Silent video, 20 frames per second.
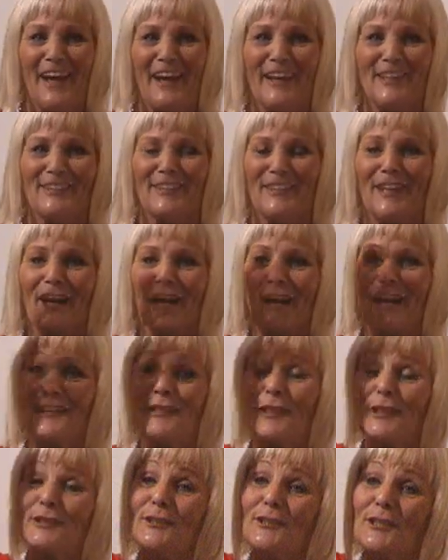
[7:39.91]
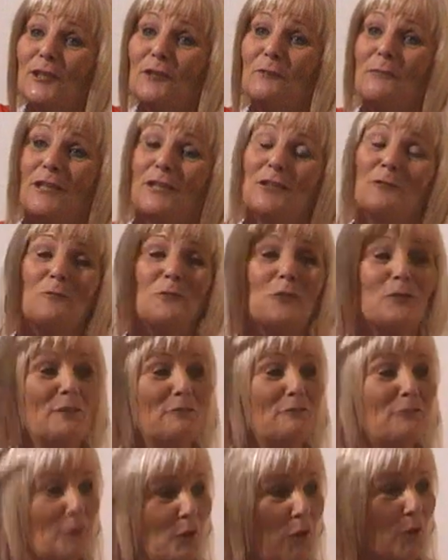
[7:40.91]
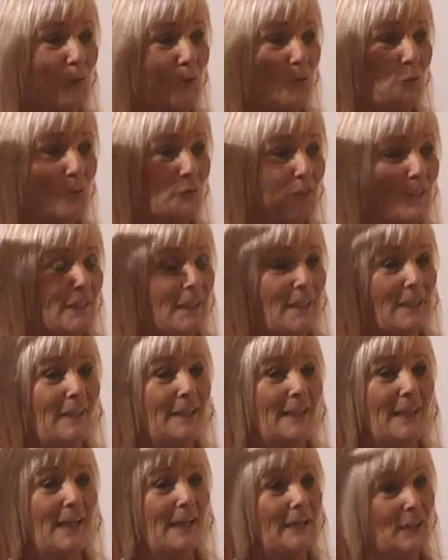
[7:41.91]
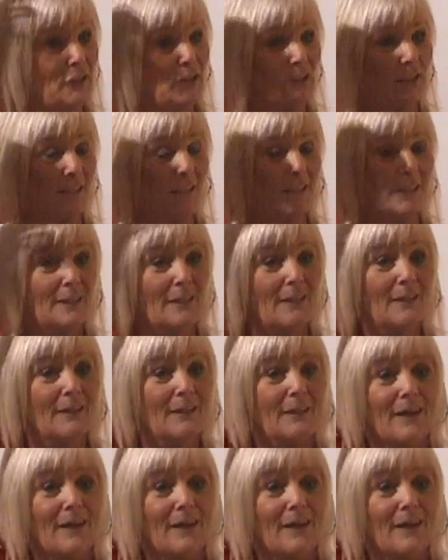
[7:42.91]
There's so much more involved in the energies